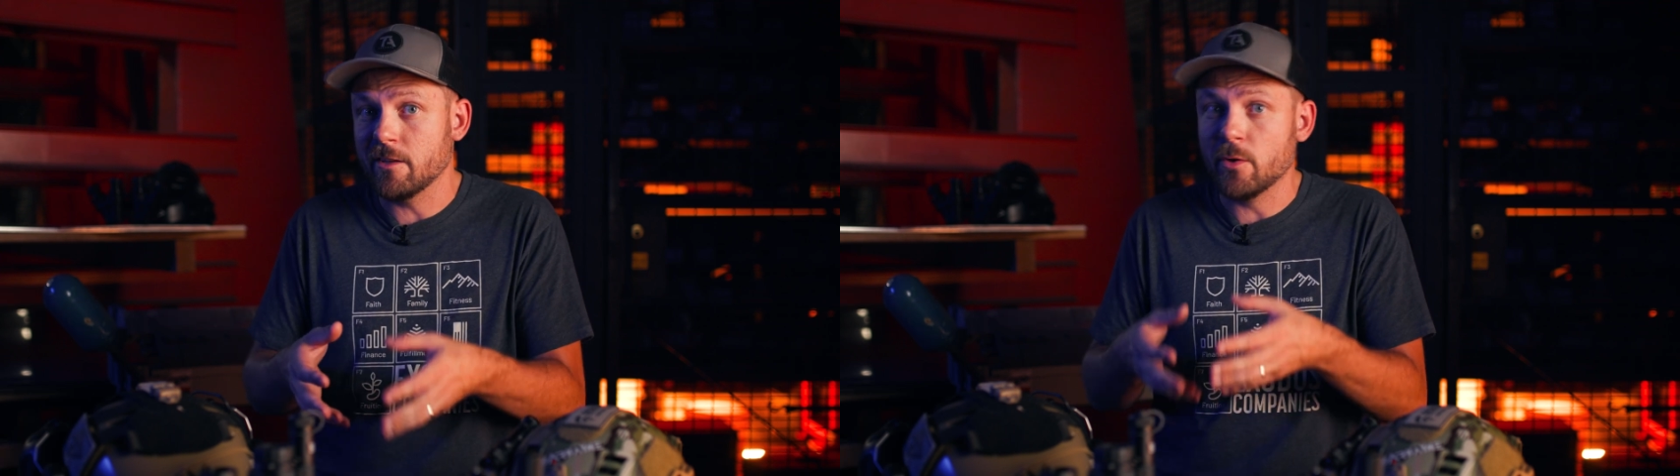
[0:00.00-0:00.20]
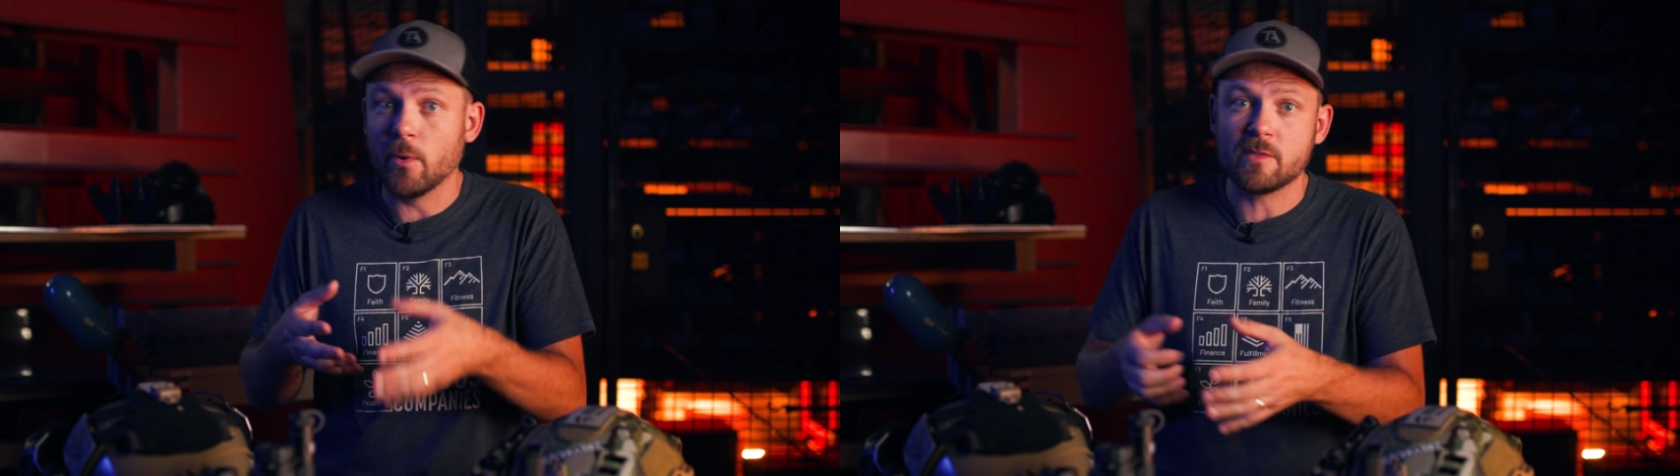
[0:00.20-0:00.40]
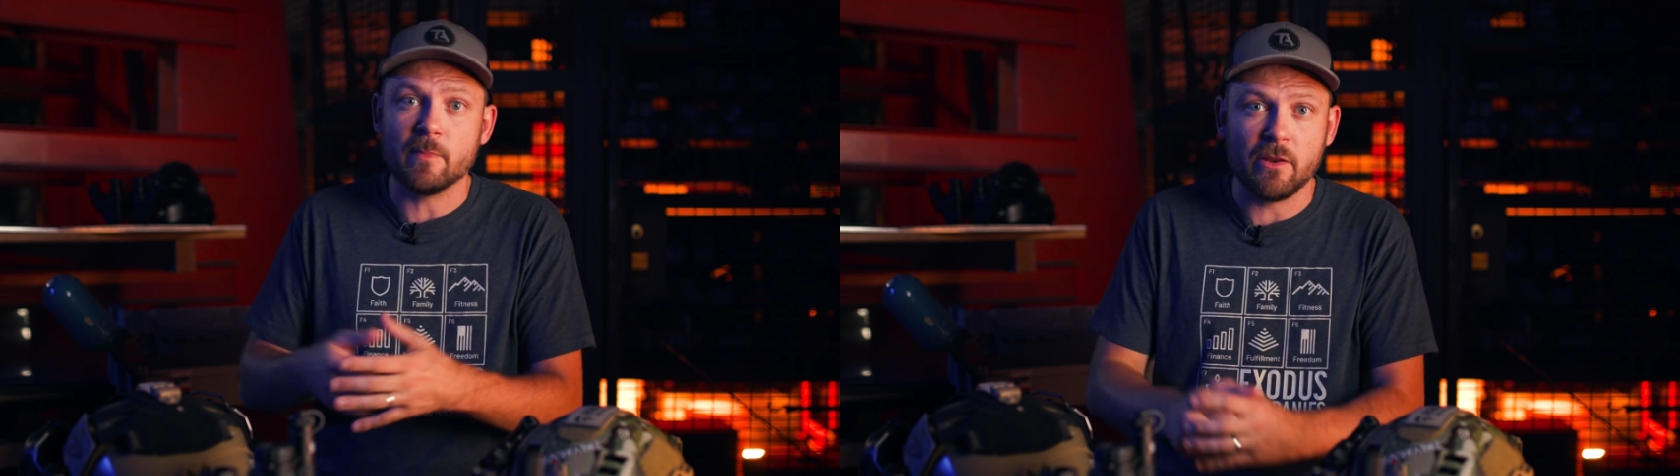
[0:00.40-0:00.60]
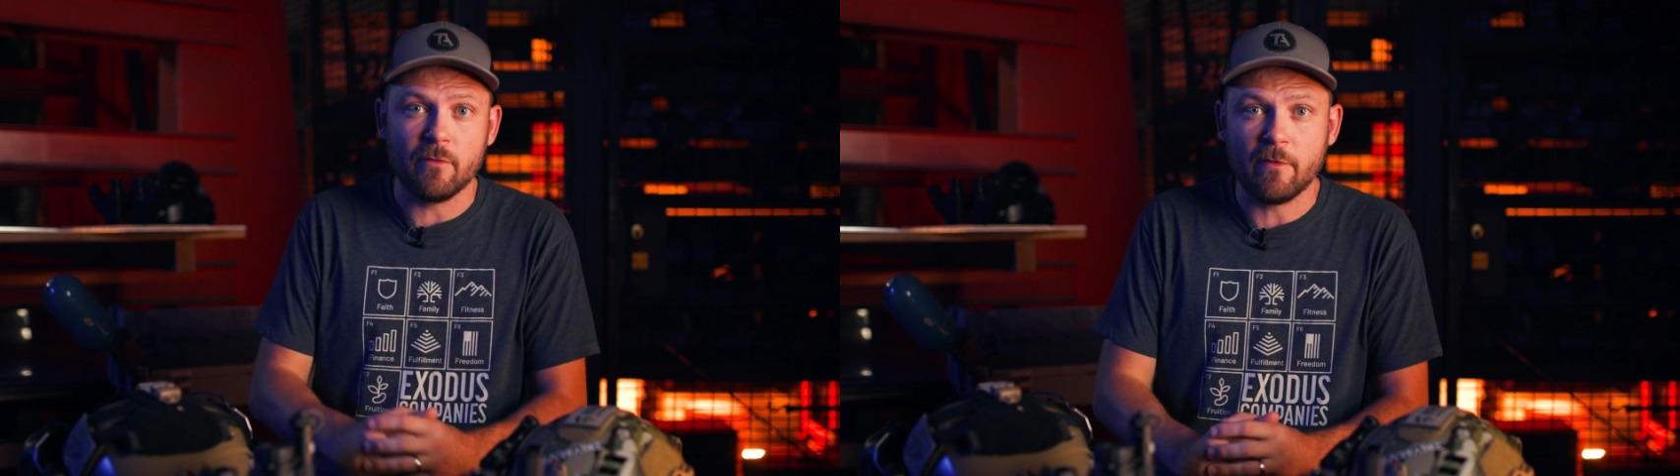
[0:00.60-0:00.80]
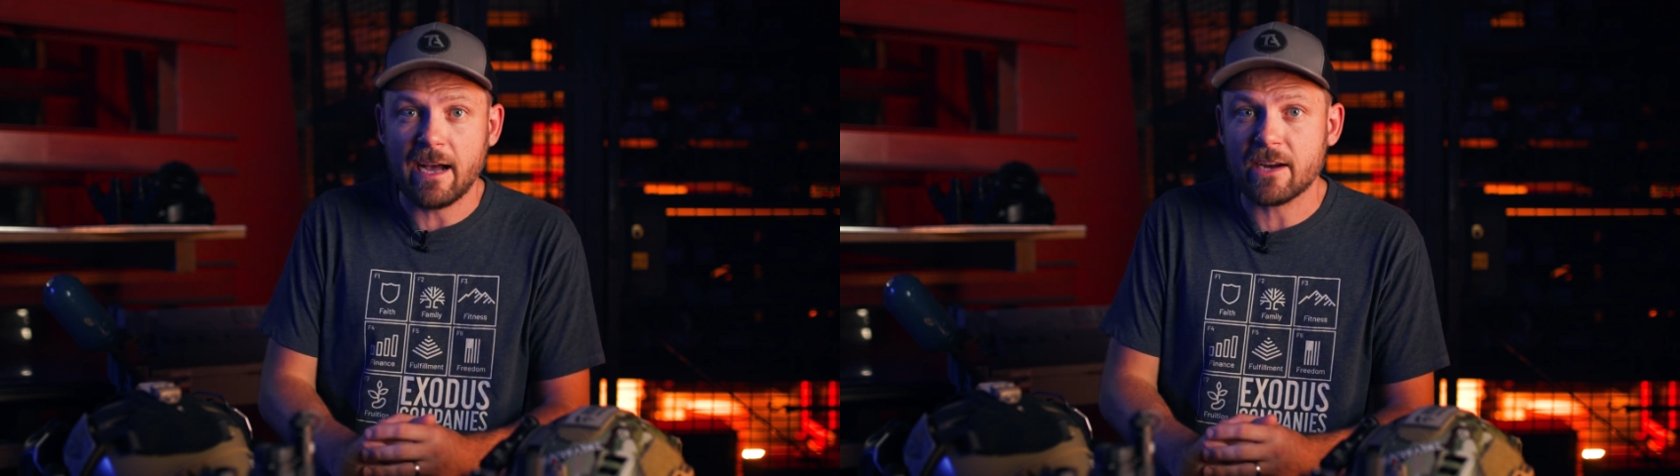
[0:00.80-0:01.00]
US
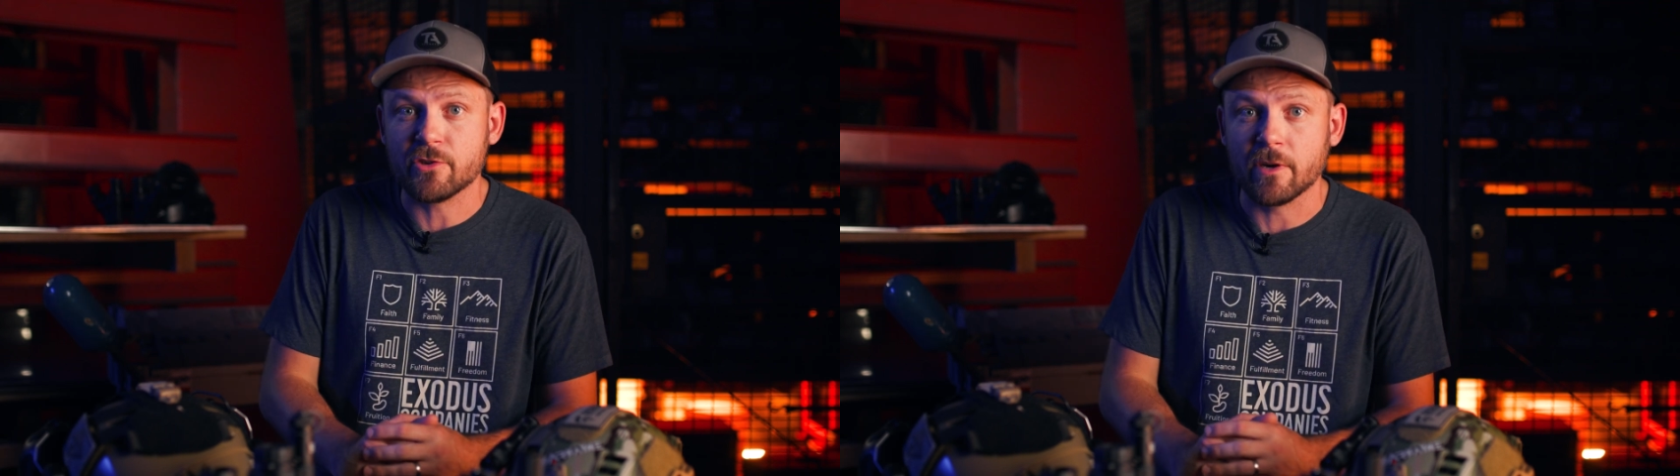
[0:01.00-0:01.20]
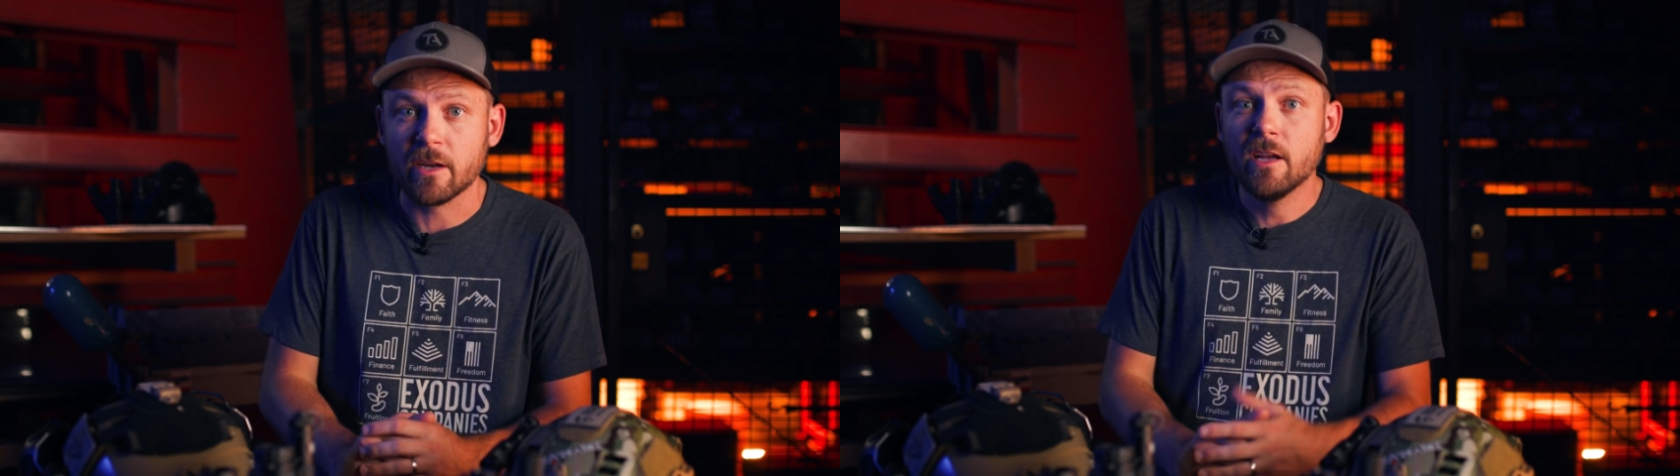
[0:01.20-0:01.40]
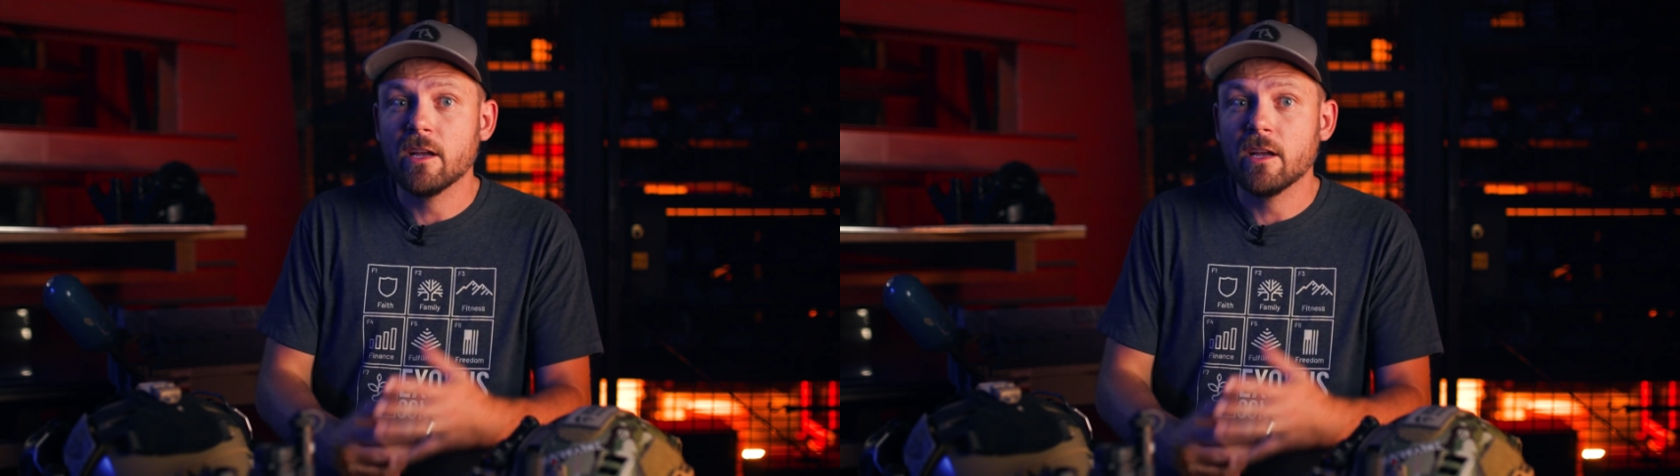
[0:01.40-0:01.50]
manufacturing.